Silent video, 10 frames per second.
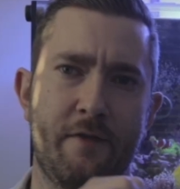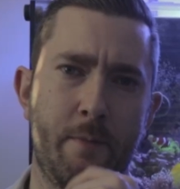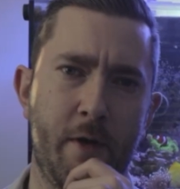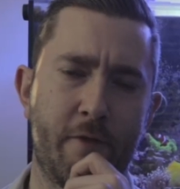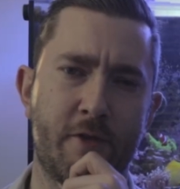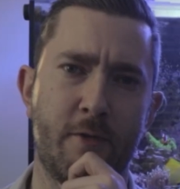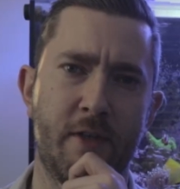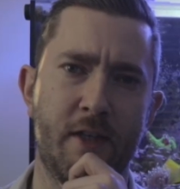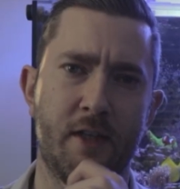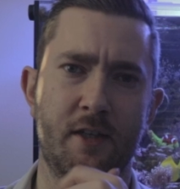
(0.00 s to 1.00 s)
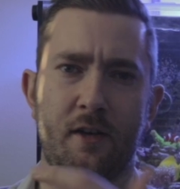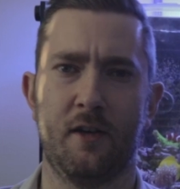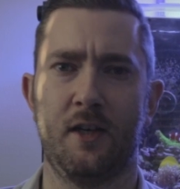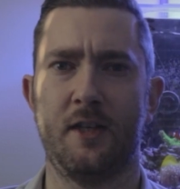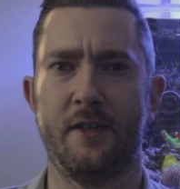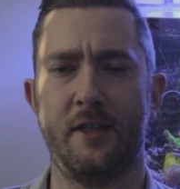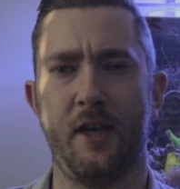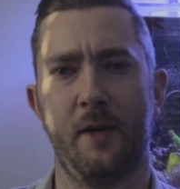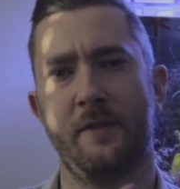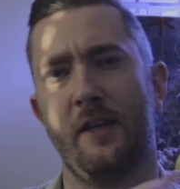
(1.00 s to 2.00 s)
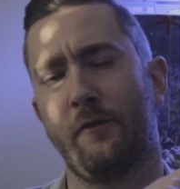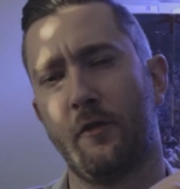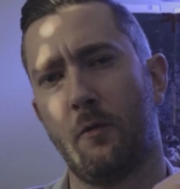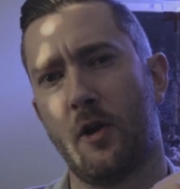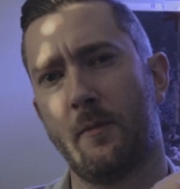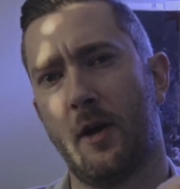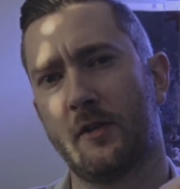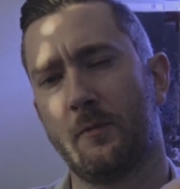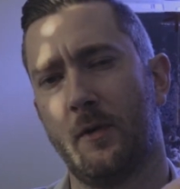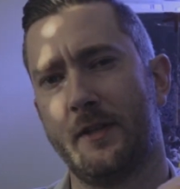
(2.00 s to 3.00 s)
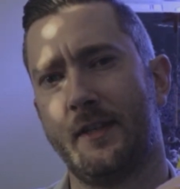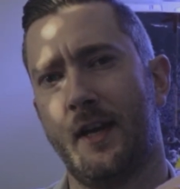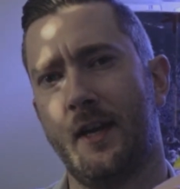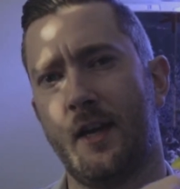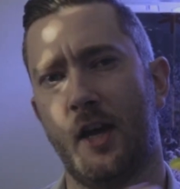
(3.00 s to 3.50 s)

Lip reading: everybody for tuning in on the update for the Waterbox 110.